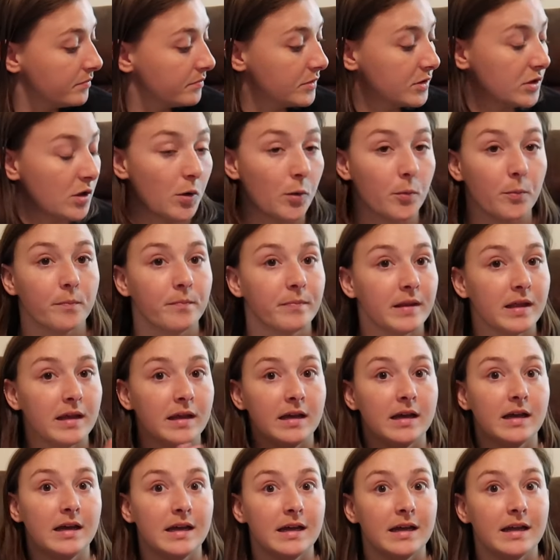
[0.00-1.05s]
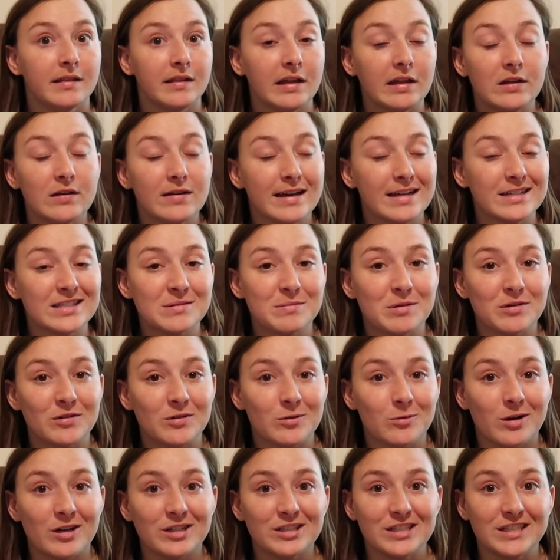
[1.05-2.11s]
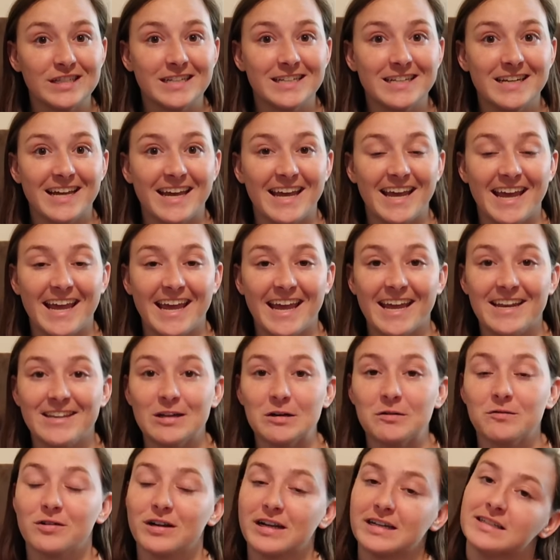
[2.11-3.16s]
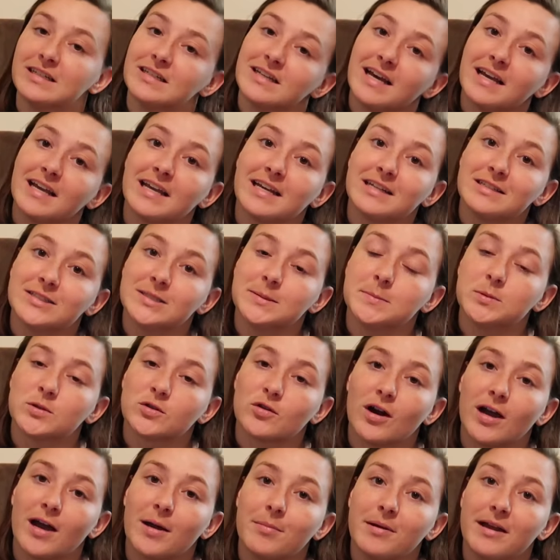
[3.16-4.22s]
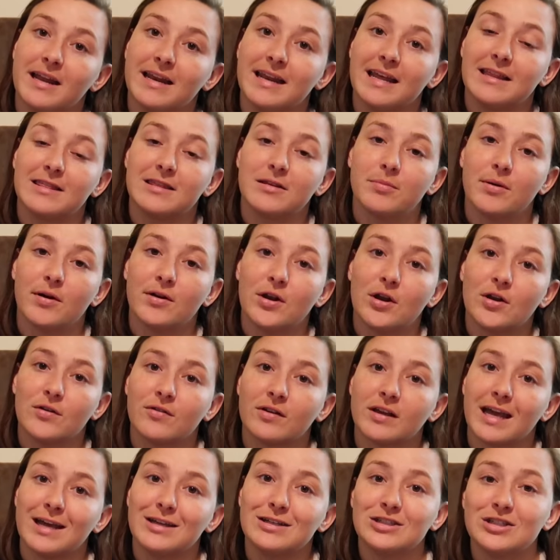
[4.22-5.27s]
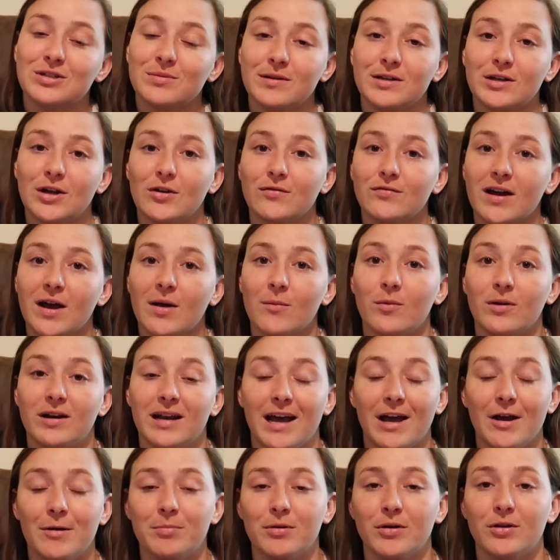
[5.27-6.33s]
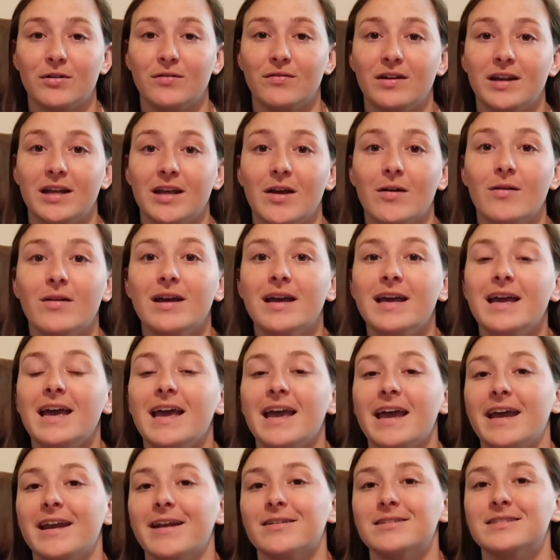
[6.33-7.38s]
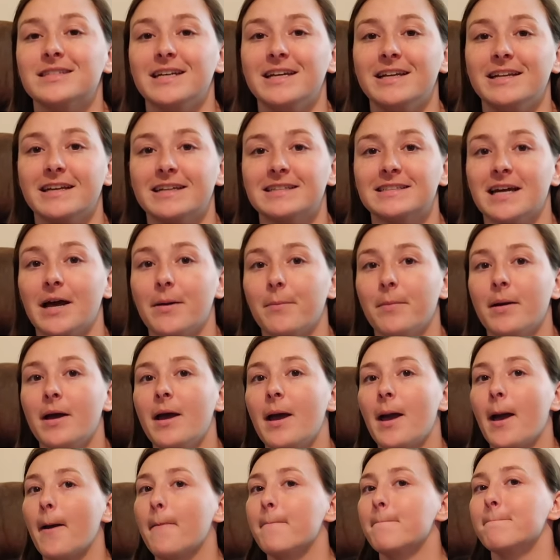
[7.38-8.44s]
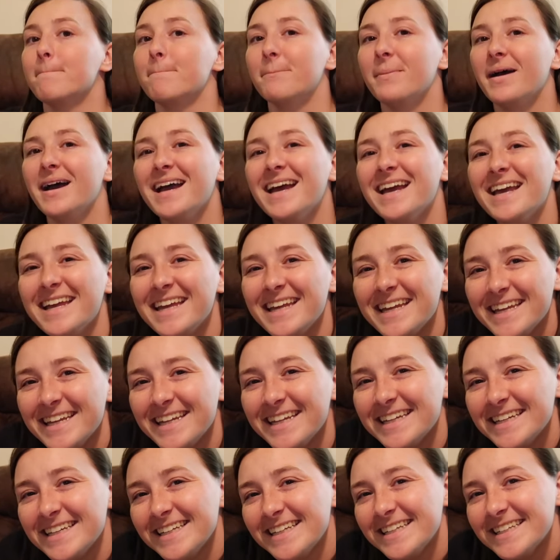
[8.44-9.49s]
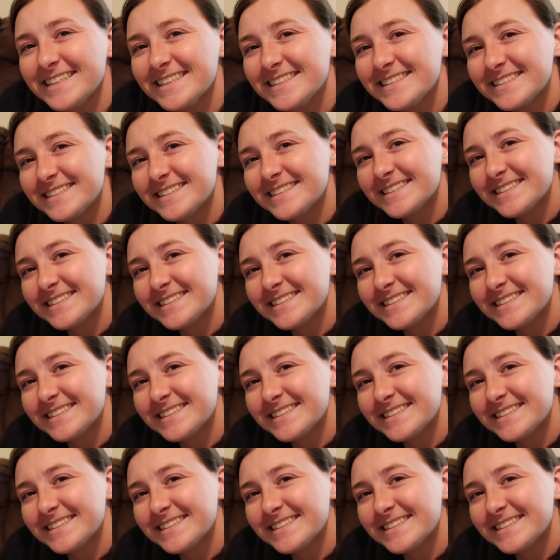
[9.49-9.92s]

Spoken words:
So thank you guys so much for watching, and don't forget to like and subscribe and hit the bell notification to be notified when I upload a video, and I'll see you next time. Bye.